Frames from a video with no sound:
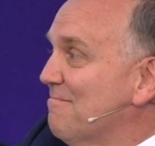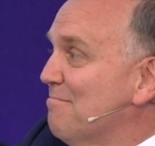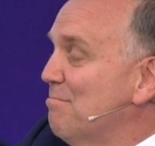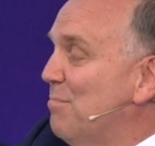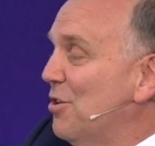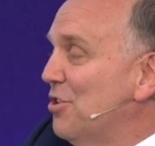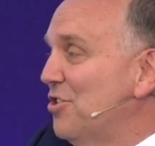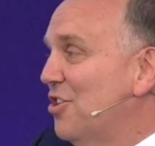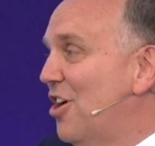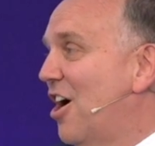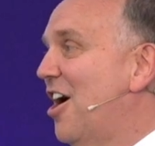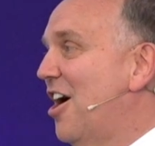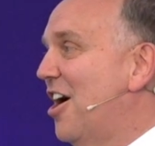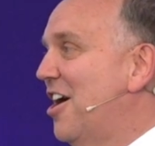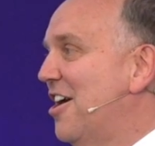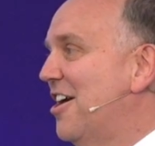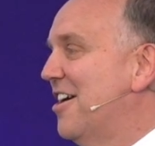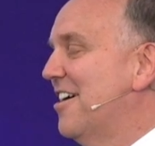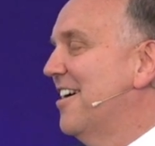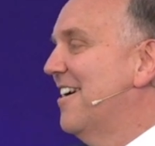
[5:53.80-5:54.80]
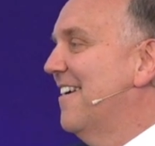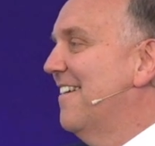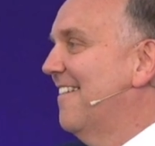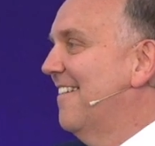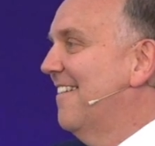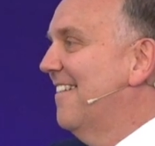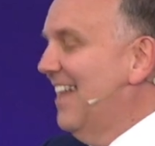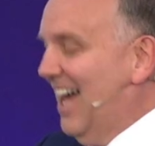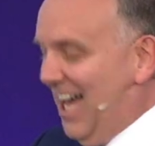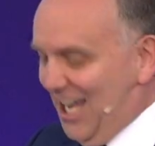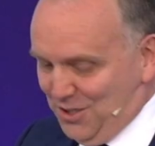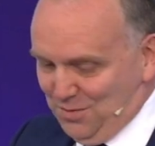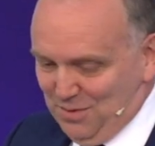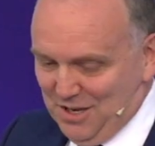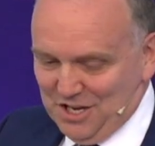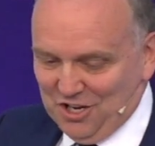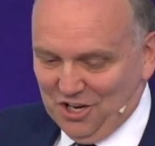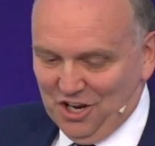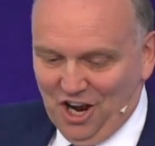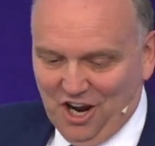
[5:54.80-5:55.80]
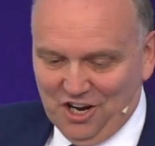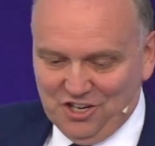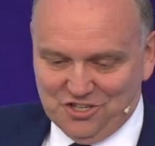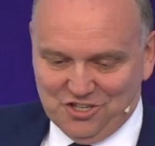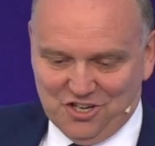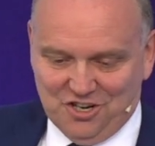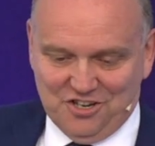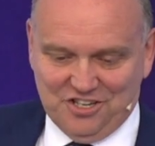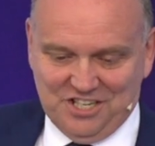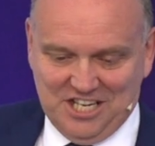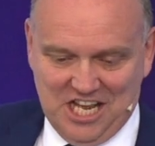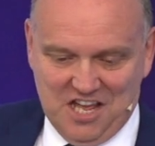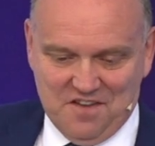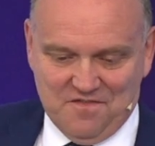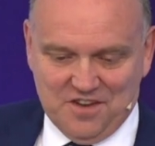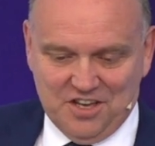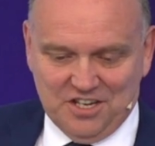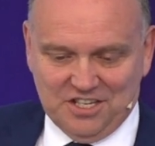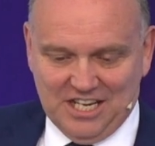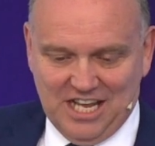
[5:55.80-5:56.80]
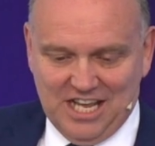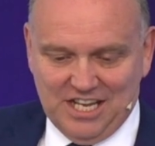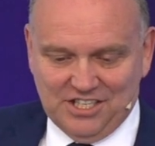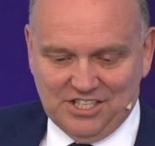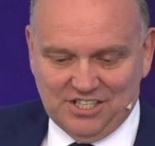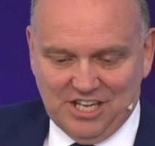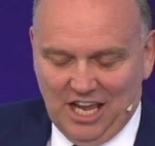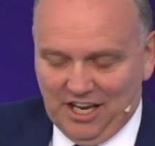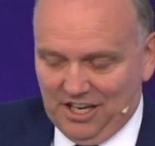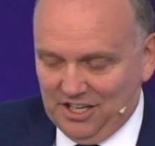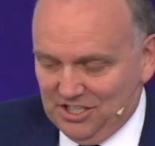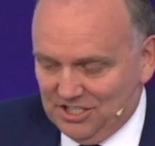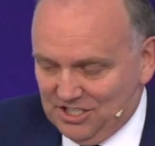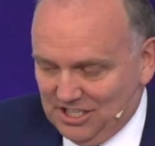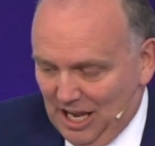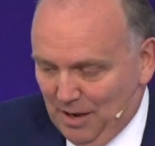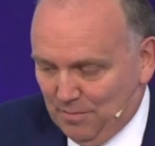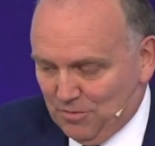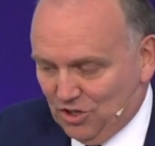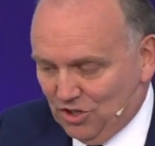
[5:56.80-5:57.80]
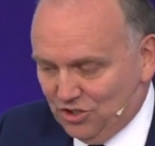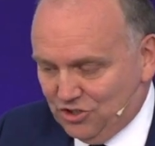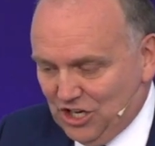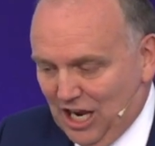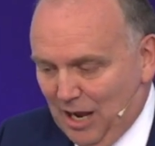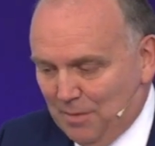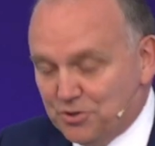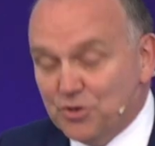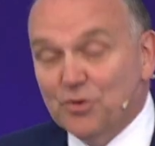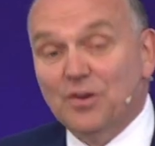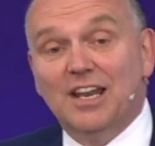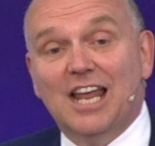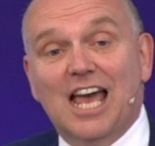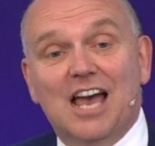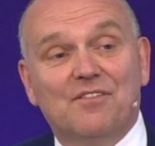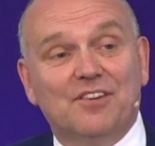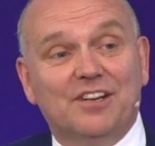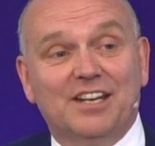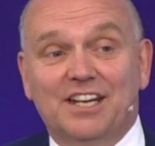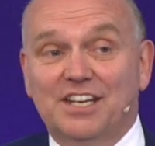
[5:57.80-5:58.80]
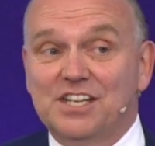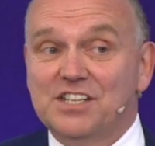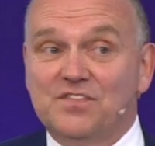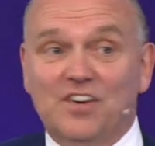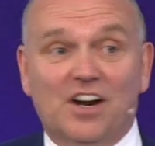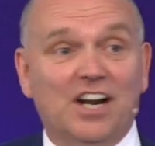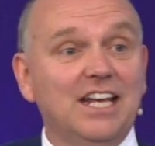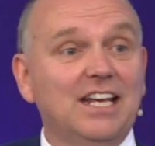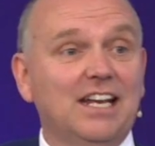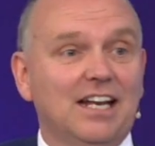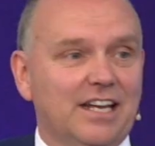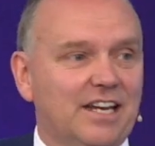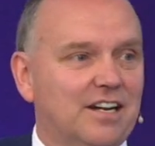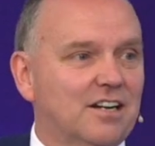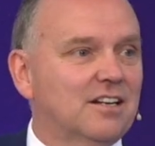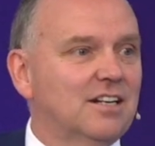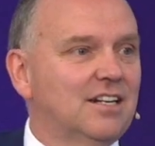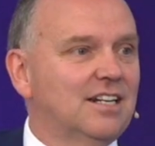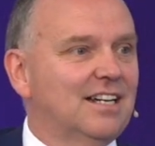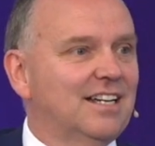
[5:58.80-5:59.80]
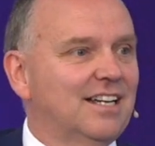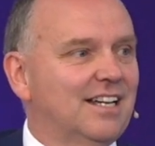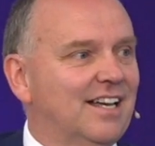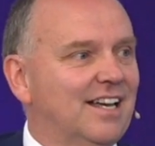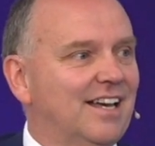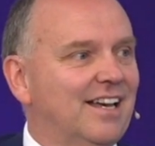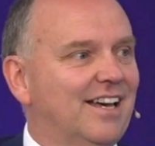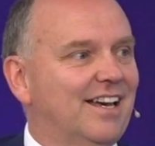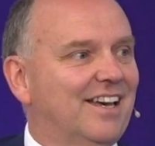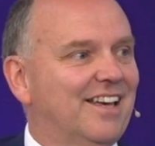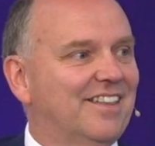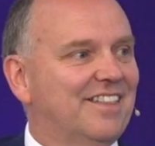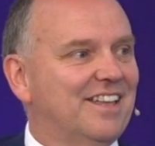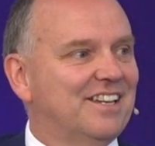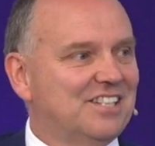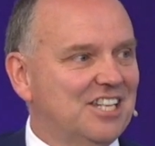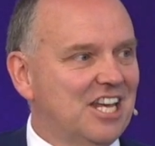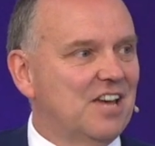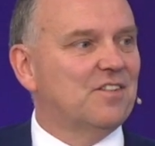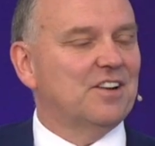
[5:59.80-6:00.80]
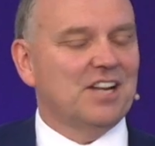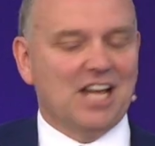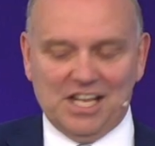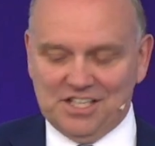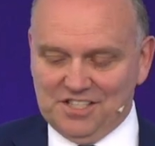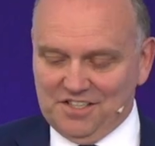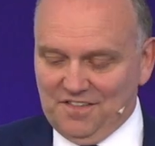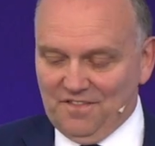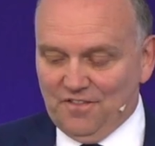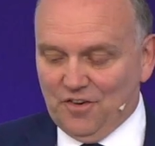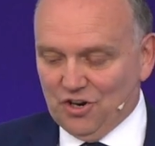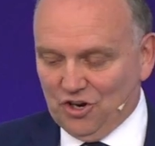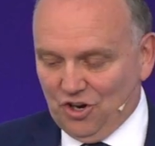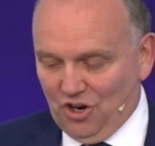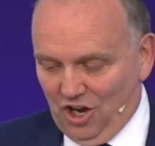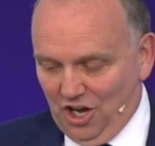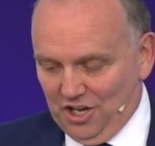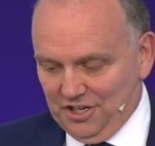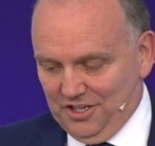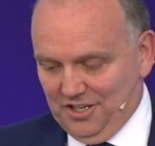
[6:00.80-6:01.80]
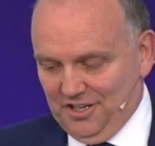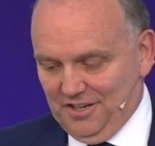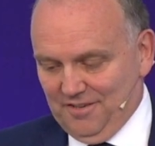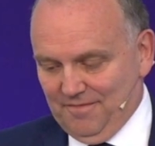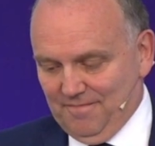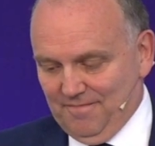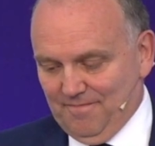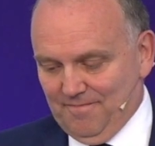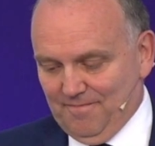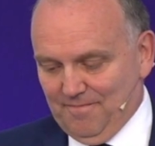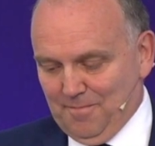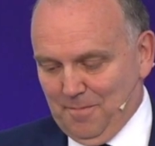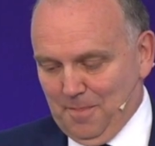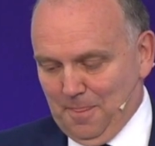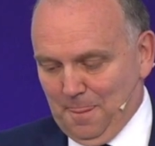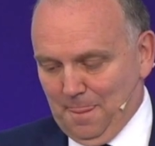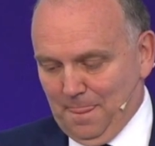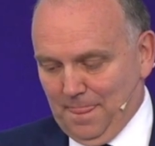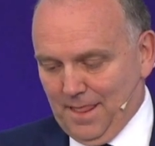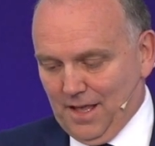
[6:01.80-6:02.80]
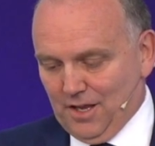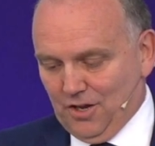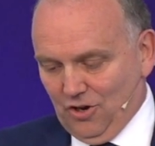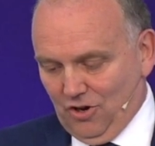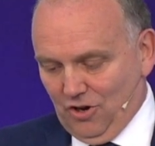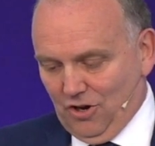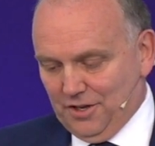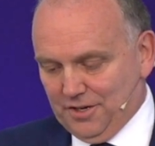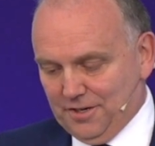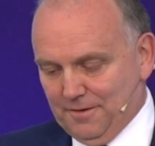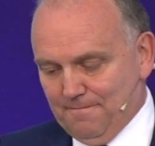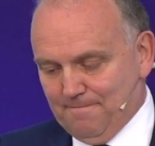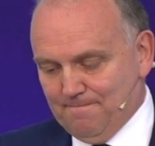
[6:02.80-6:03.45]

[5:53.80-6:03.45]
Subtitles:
But now, as we encounter David in 2 Samuel chapter 11, it is very clear that David has forgotten God.